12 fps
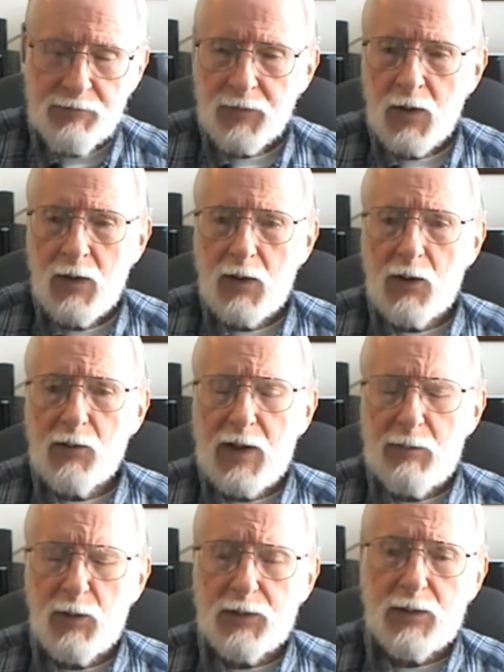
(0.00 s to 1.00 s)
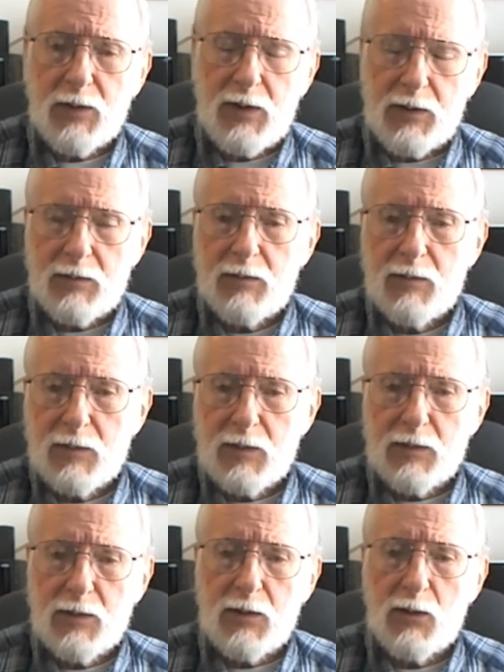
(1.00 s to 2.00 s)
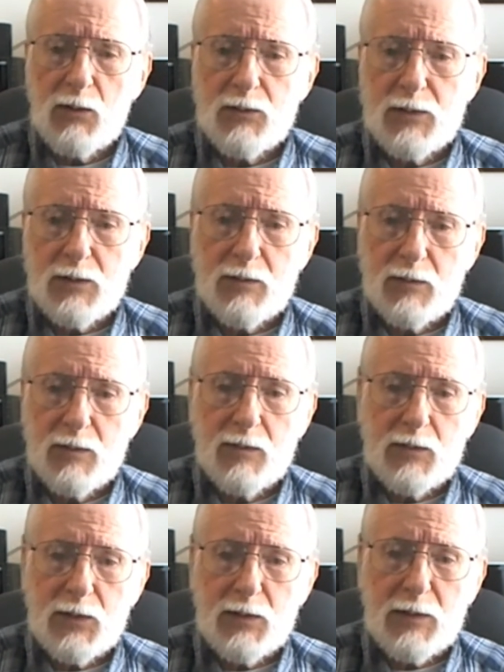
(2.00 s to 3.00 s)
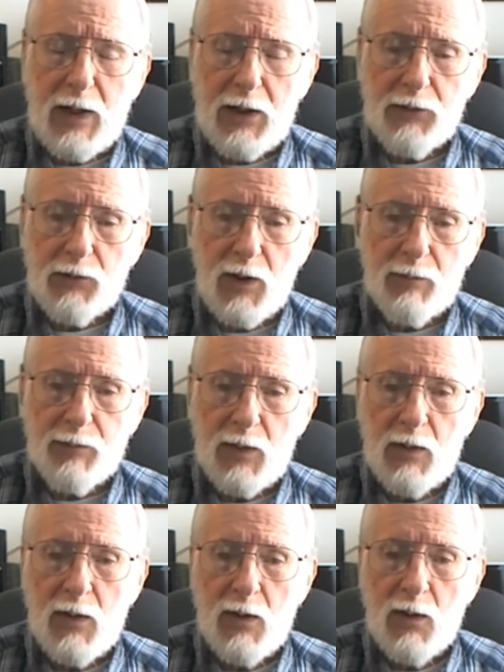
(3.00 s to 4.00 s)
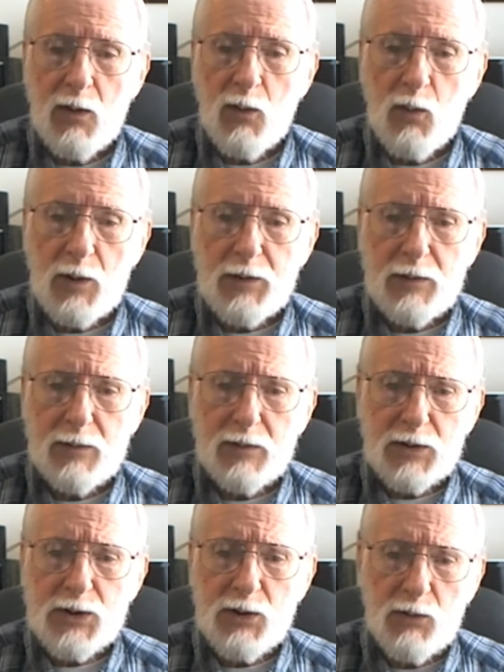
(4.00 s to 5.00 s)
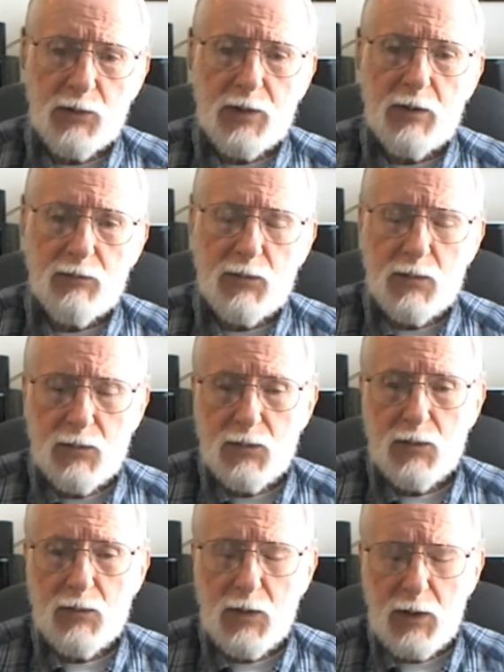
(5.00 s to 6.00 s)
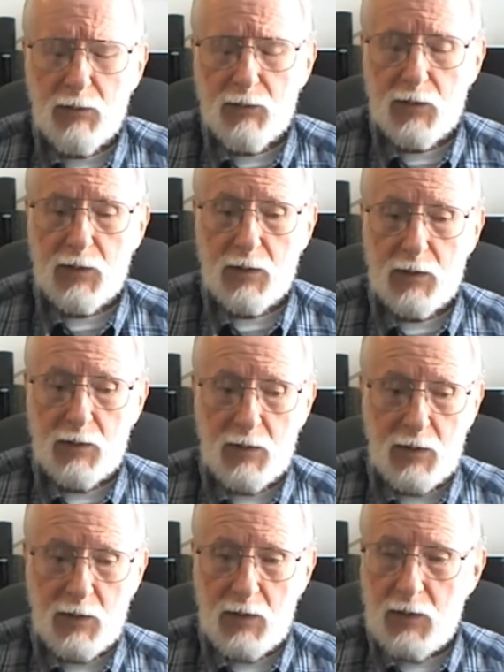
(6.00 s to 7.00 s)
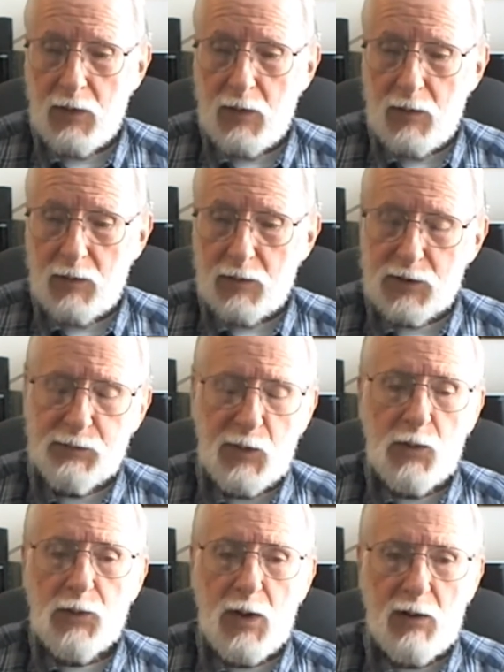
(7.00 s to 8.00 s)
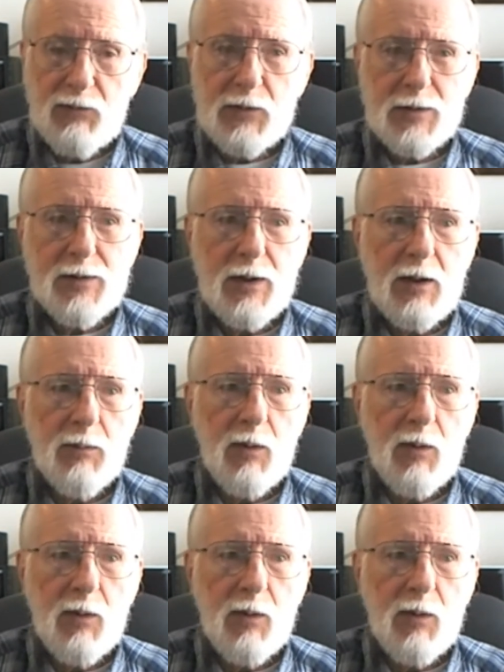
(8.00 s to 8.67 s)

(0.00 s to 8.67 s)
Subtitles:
are able to get, to gather up what the children have spilled off of the table.